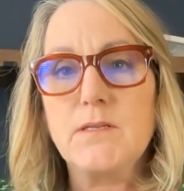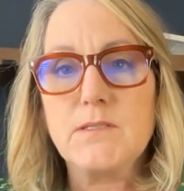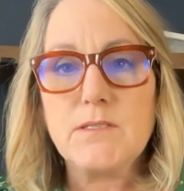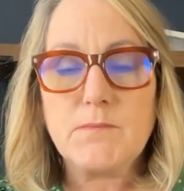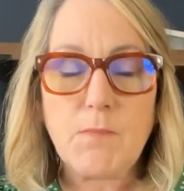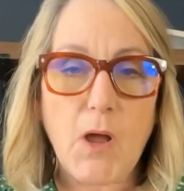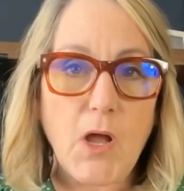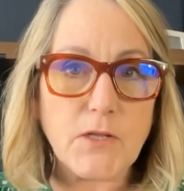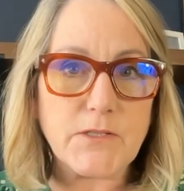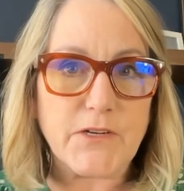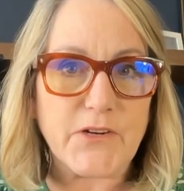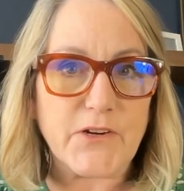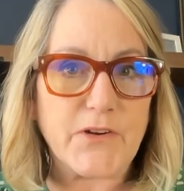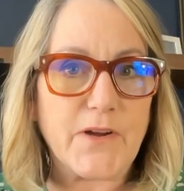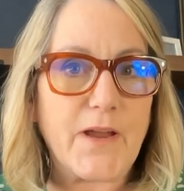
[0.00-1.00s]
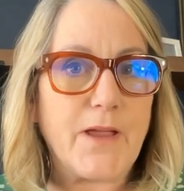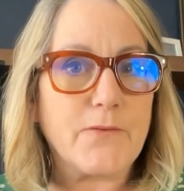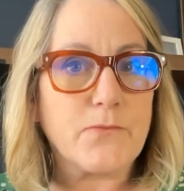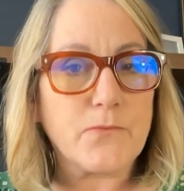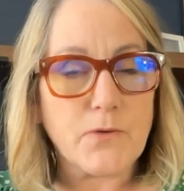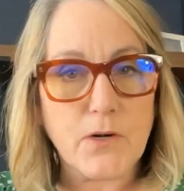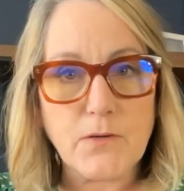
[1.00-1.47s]
smaller
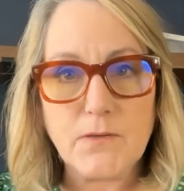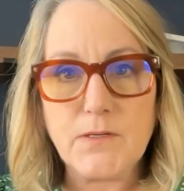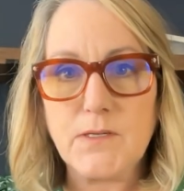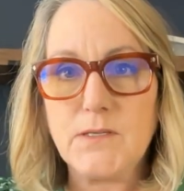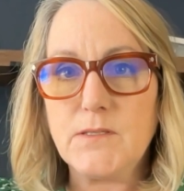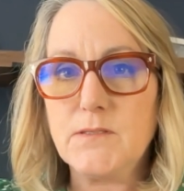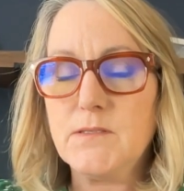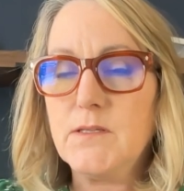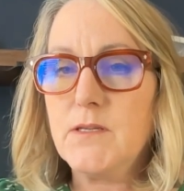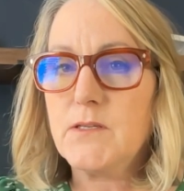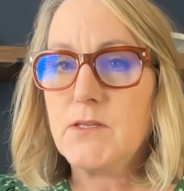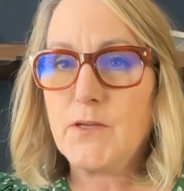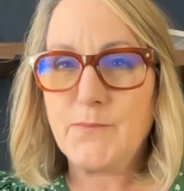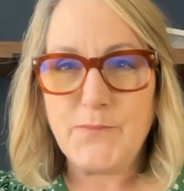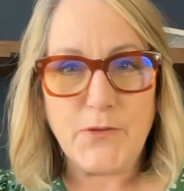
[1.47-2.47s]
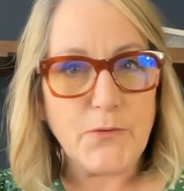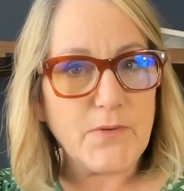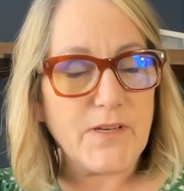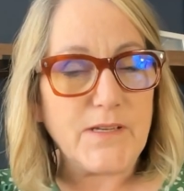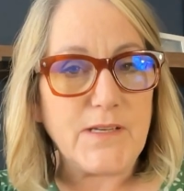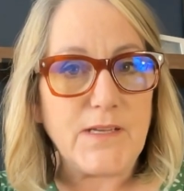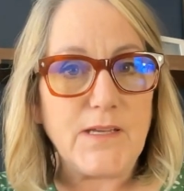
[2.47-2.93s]
and rural
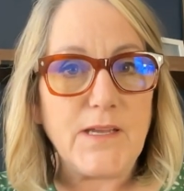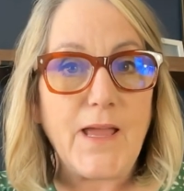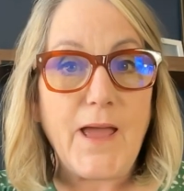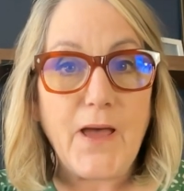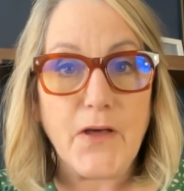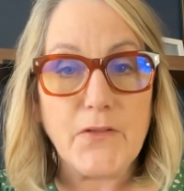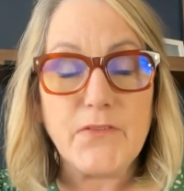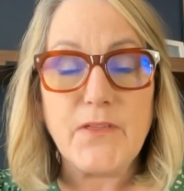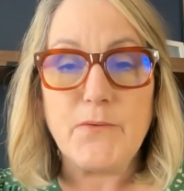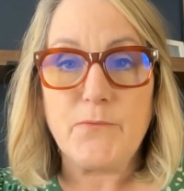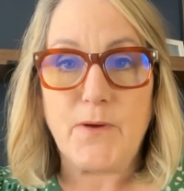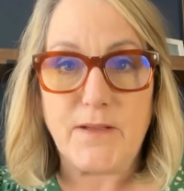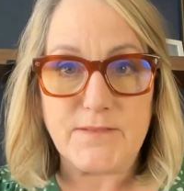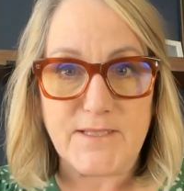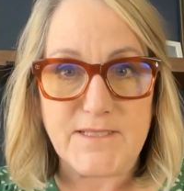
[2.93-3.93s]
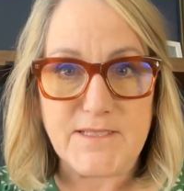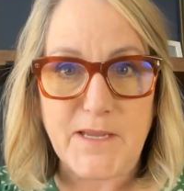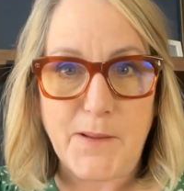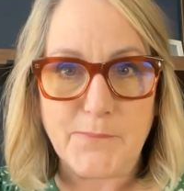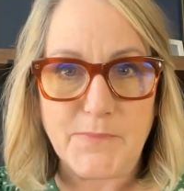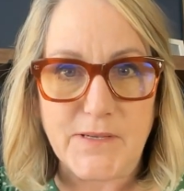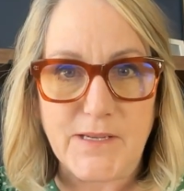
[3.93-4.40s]
community health and wellness
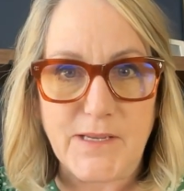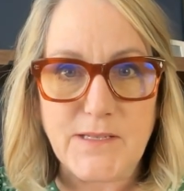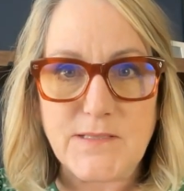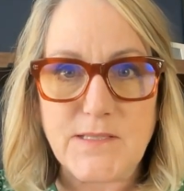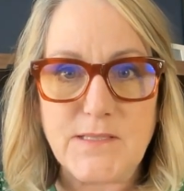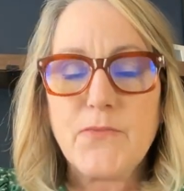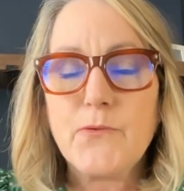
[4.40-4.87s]
companies.